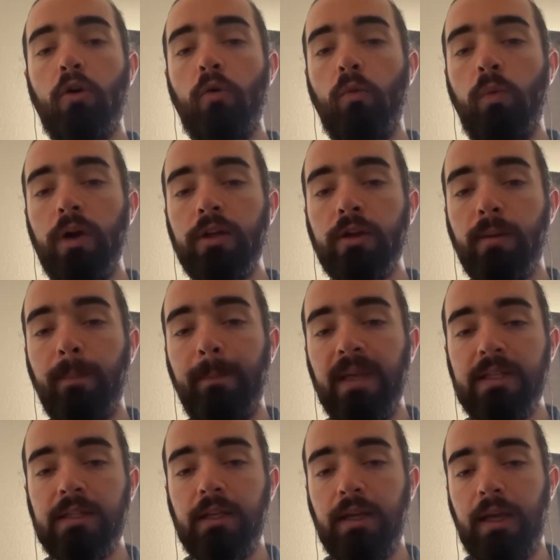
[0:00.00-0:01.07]
what you're
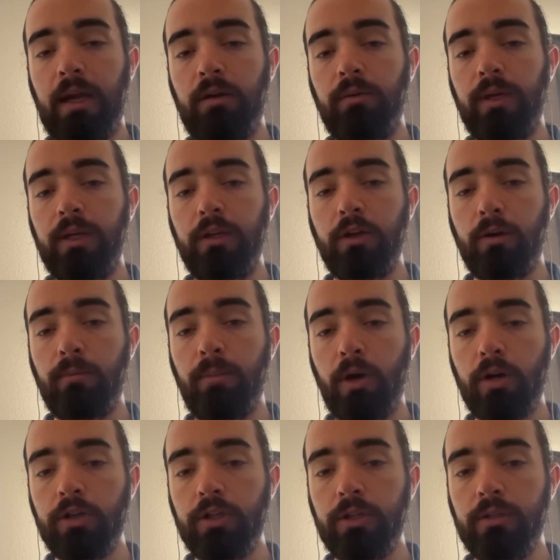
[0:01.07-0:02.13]
missing out in your
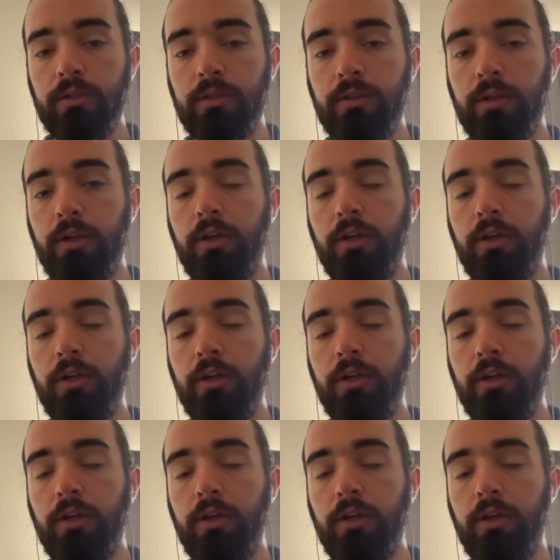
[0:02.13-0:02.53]
margins.